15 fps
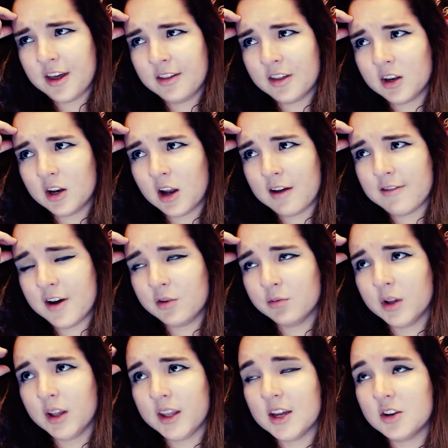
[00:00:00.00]
that I found
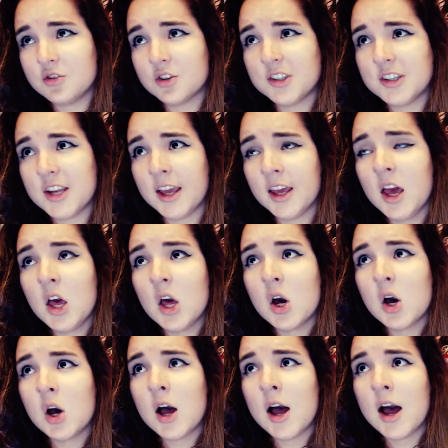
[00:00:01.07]
really interesting,
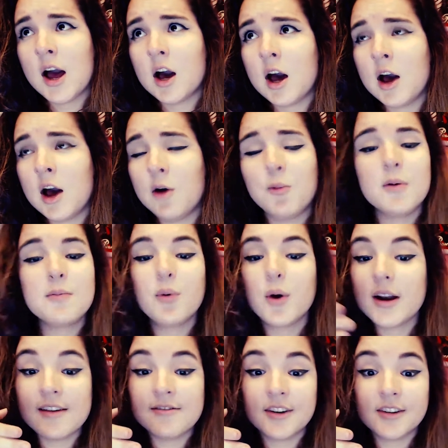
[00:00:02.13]
at one point
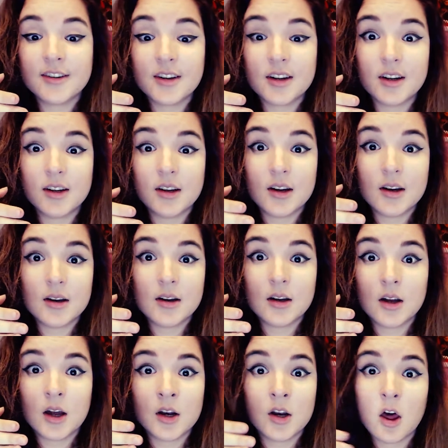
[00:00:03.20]
I visited
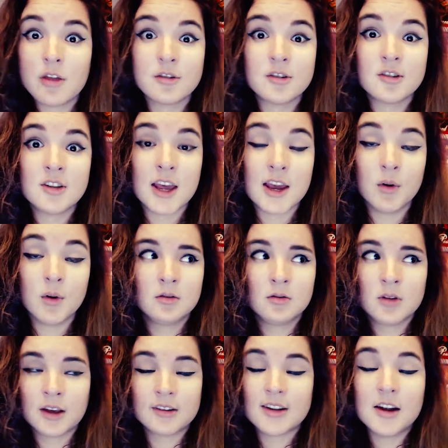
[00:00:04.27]
another state where
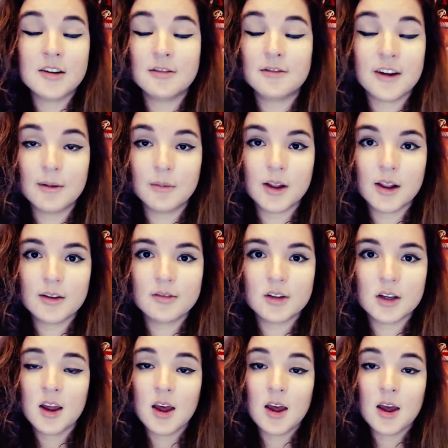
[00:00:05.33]
extended family lives
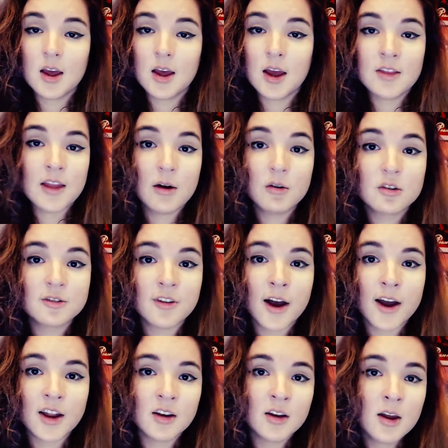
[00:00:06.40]
in, and that was
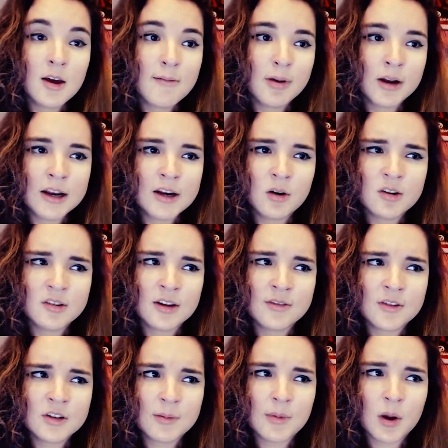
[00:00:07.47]
fine. But I noticed
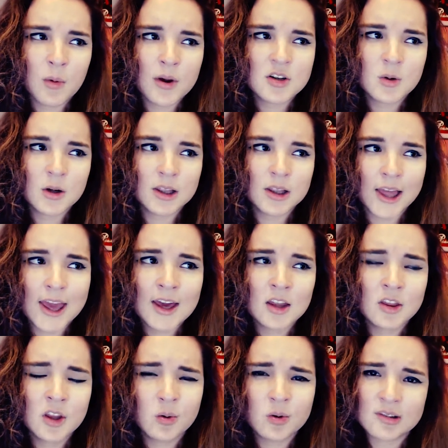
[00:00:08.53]
every time I went to a lake,
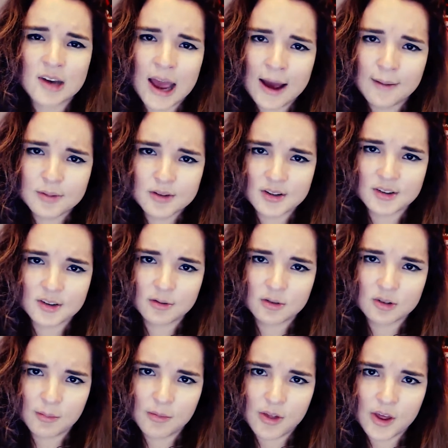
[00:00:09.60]
there was an absence of
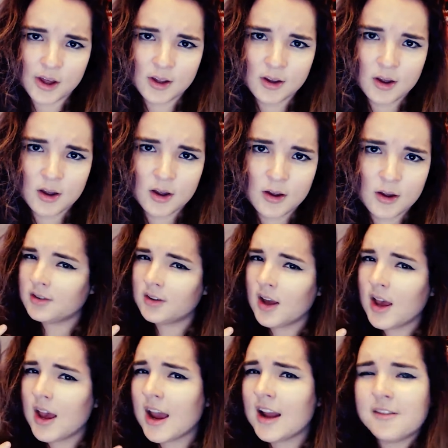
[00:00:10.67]
something.
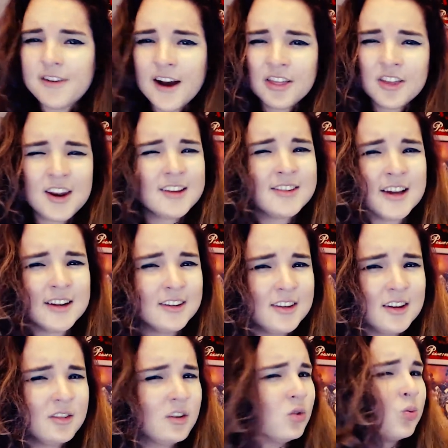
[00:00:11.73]
And the fact that I sense
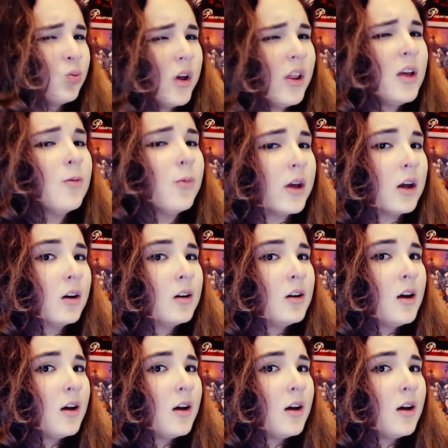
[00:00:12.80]
this is really weird